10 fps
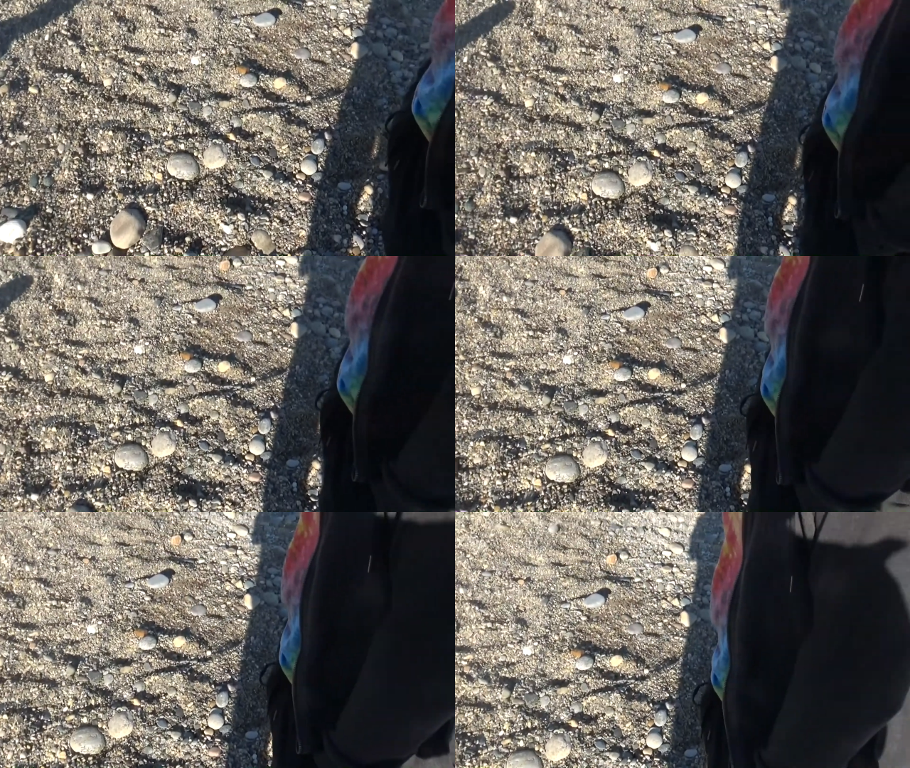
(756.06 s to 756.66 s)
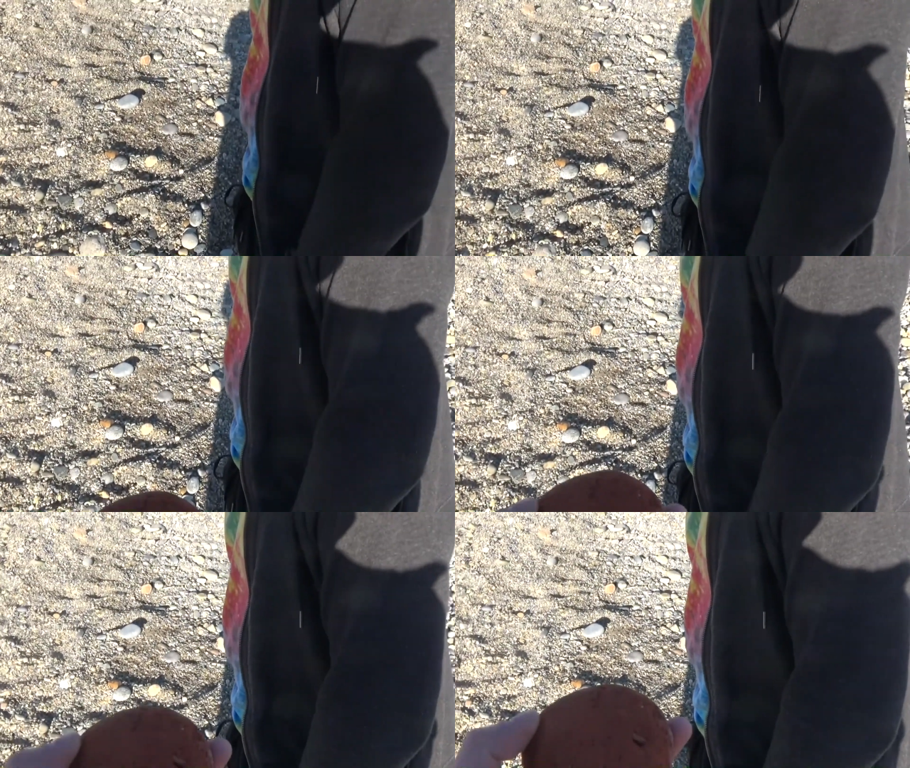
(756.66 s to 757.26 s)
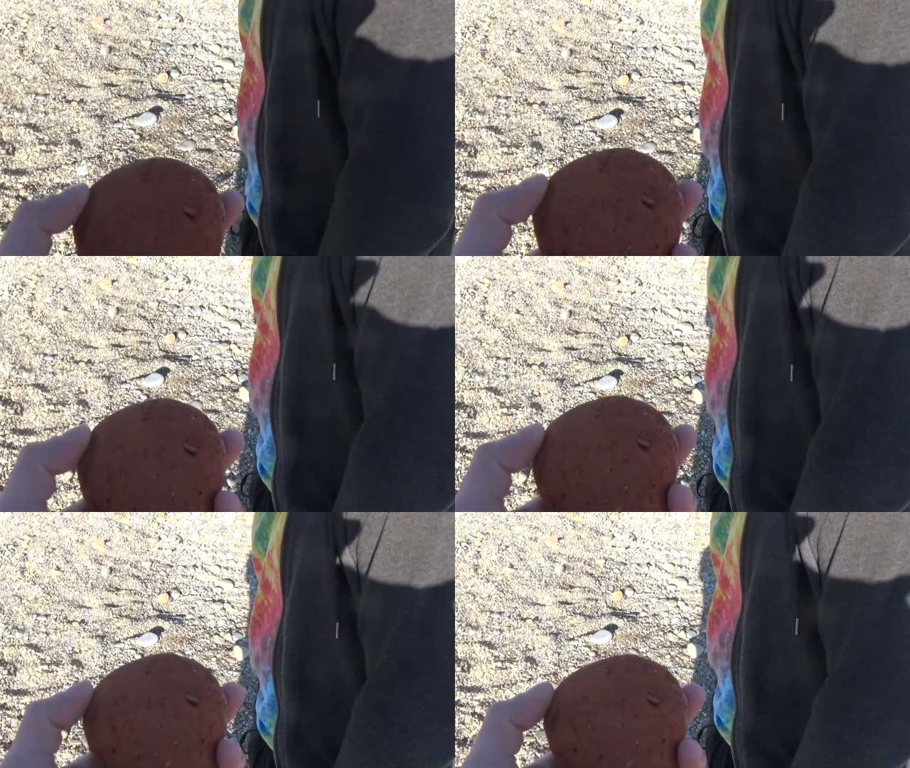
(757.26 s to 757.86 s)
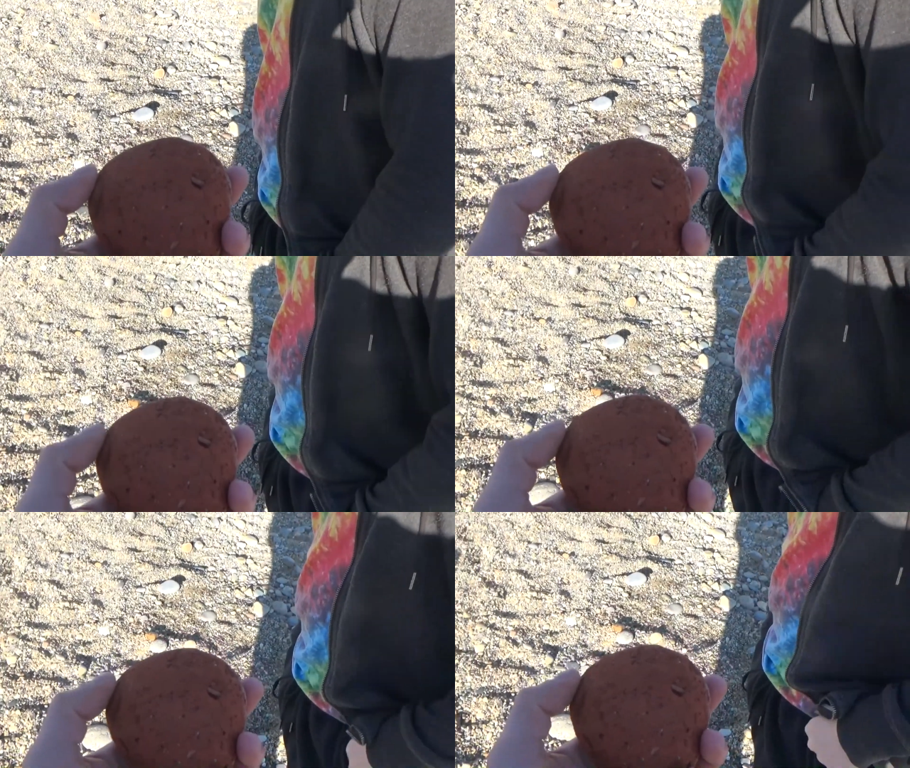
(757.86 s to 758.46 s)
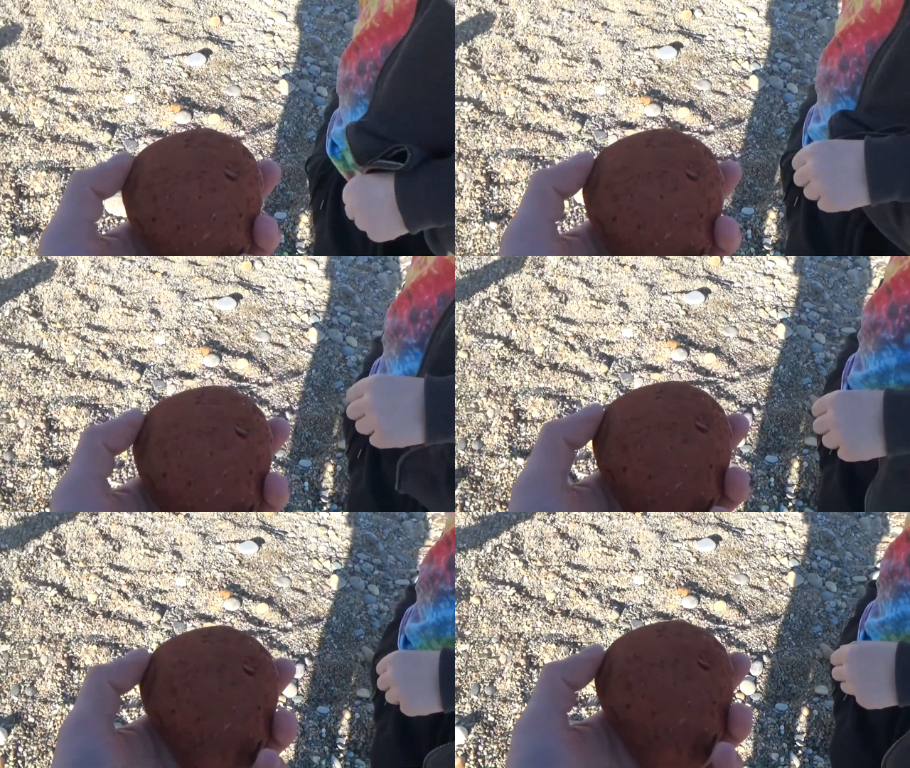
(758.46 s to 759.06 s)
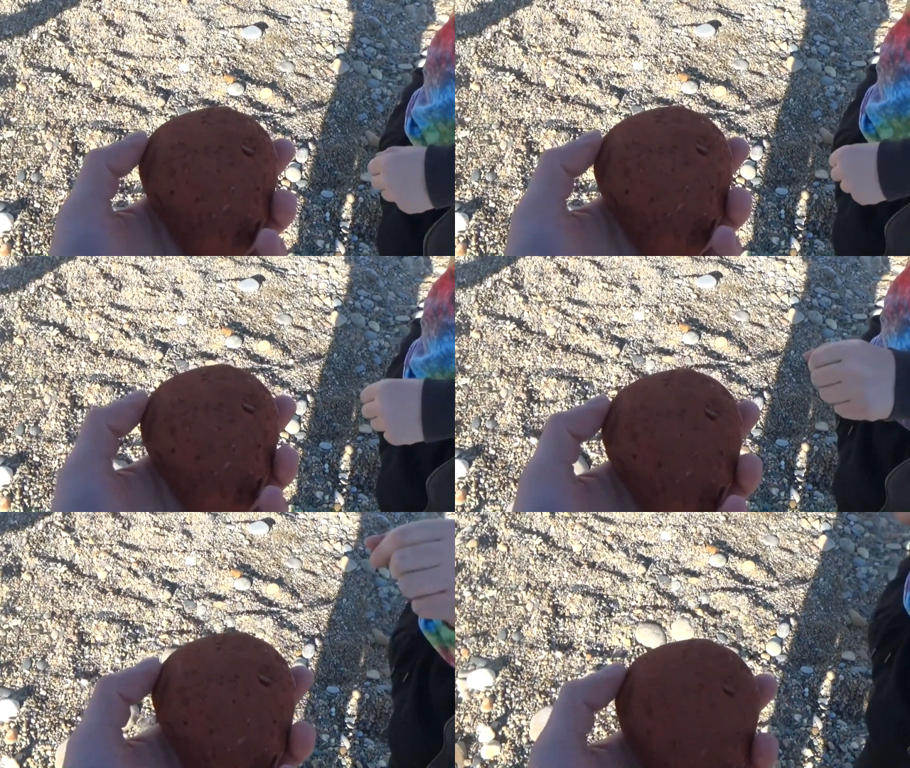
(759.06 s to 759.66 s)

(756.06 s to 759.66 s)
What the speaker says: [unreadable: no face in view]